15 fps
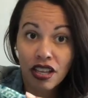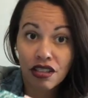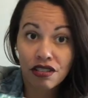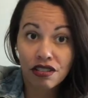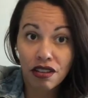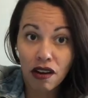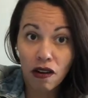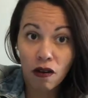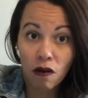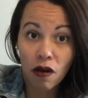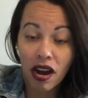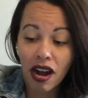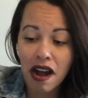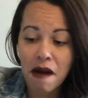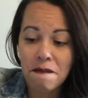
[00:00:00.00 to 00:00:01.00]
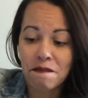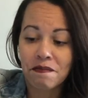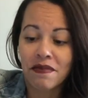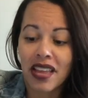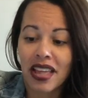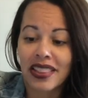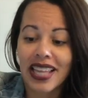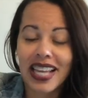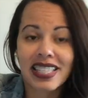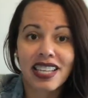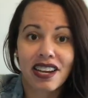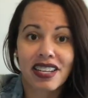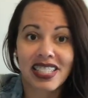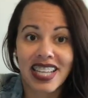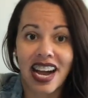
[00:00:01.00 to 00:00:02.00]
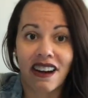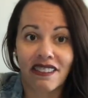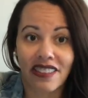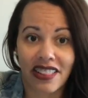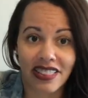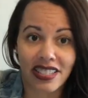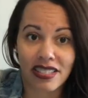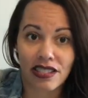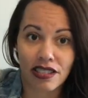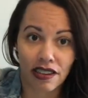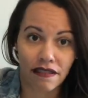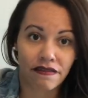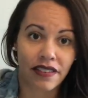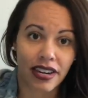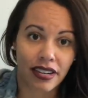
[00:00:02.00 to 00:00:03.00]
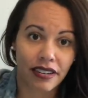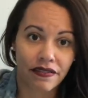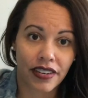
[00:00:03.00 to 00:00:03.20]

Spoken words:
So that's how to tell that this is a very,